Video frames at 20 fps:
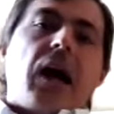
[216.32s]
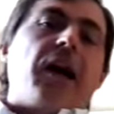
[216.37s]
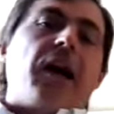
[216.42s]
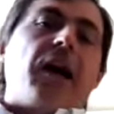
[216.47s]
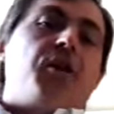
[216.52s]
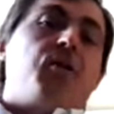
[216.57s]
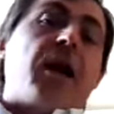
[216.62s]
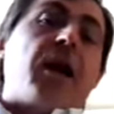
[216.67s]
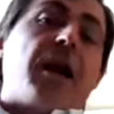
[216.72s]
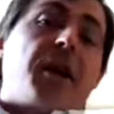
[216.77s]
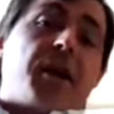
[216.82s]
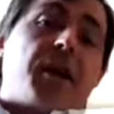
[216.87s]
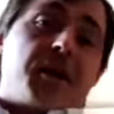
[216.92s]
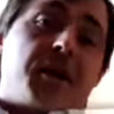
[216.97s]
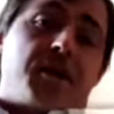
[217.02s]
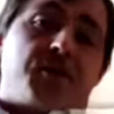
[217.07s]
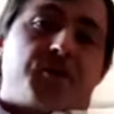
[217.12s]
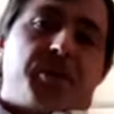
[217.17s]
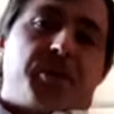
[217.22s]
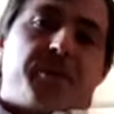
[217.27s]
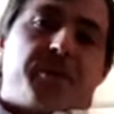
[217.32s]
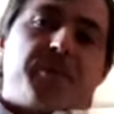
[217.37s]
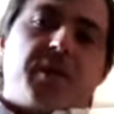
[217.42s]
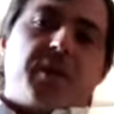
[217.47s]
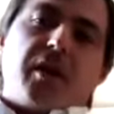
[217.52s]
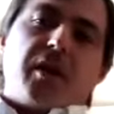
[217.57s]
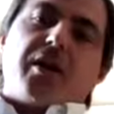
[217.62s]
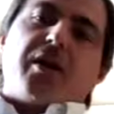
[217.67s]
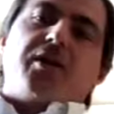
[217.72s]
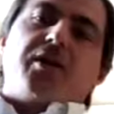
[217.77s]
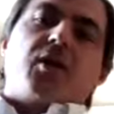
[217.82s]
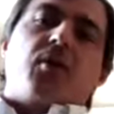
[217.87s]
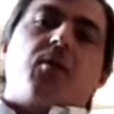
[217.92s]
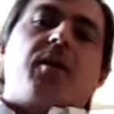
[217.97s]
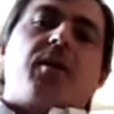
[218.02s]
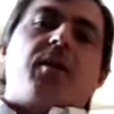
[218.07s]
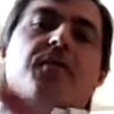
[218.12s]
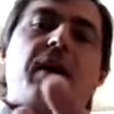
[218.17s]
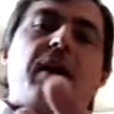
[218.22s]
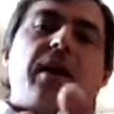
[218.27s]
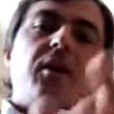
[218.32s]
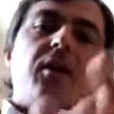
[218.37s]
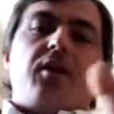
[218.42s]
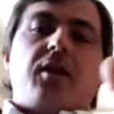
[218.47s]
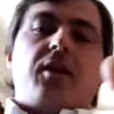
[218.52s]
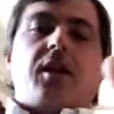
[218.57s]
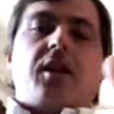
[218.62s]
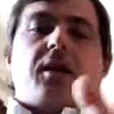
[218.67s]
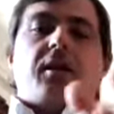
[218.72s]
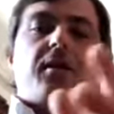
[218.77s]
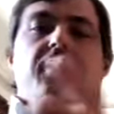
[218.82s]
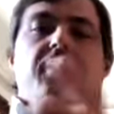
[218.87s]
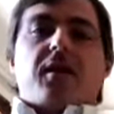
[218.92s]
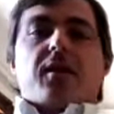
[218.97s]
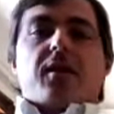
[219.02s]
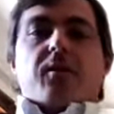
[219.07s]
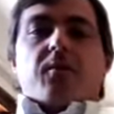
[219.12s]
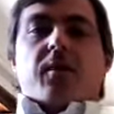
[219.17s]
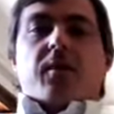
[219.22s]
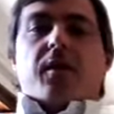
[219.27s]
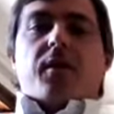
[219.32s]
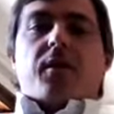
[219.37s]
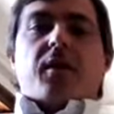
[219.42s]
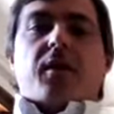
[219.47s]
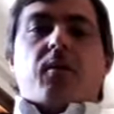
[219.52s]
united country. So when finally with